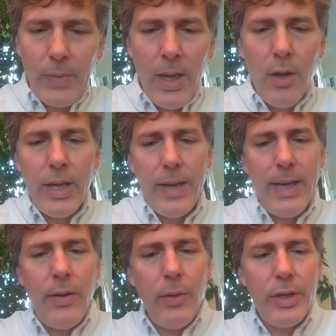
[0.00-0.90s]
Okay,
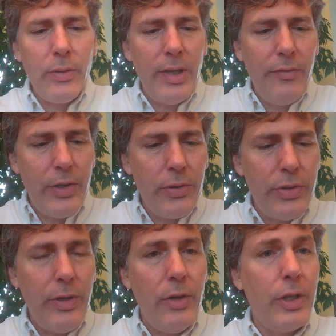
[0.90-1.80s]
now I want to run Visual
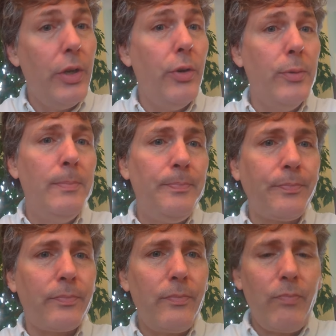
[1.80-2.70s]
Studio Code
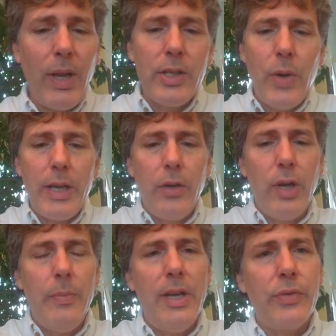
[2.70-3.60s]
so I can
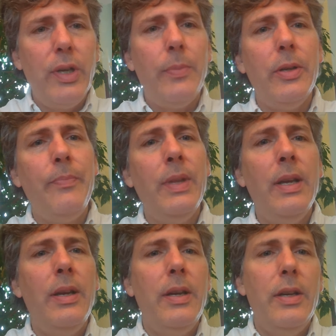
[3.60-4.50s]
create my script.
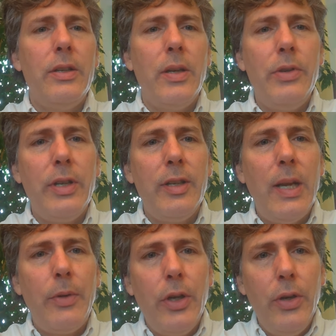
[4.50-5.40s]
So I'm just going to
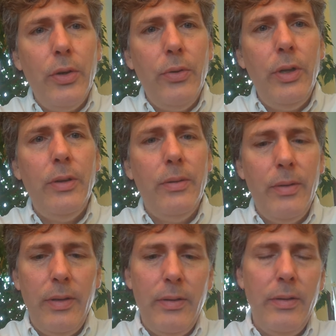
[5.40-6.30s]
type code,
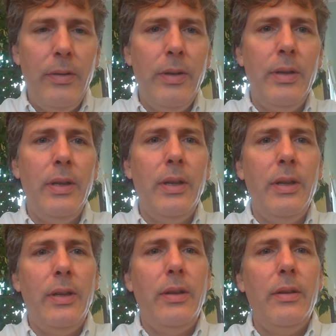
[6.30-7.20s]

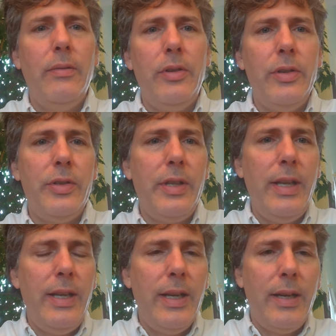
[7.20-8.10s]
which is
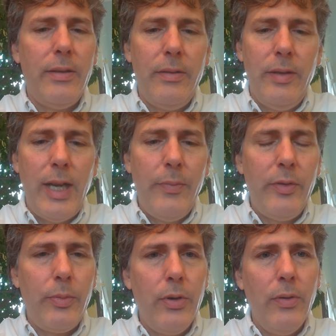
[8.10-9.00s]
the name of
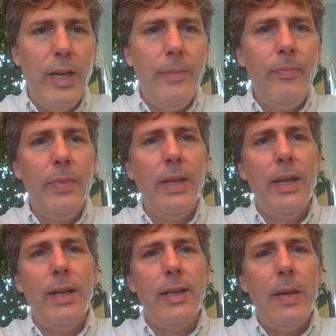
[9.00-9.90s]
the program,
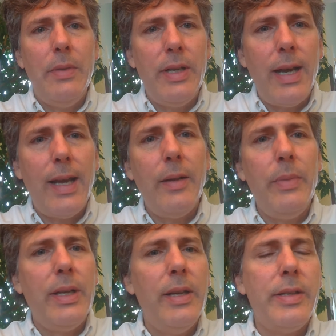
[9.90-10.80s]
and I'll type dot
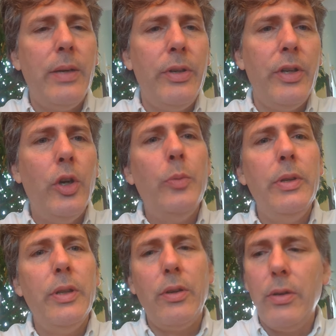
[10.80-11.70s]
because I want to
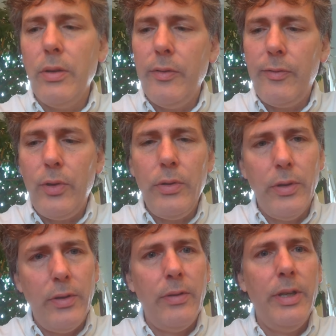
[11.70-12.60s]
open the current
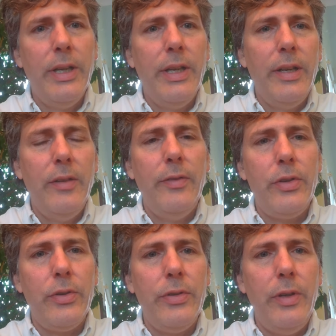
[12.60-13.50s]
folder in
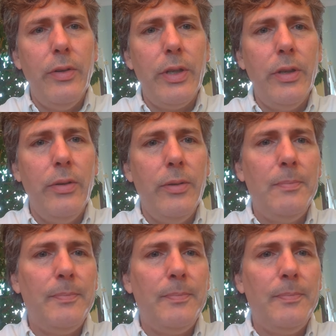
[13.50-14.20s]
Visual Studio Code.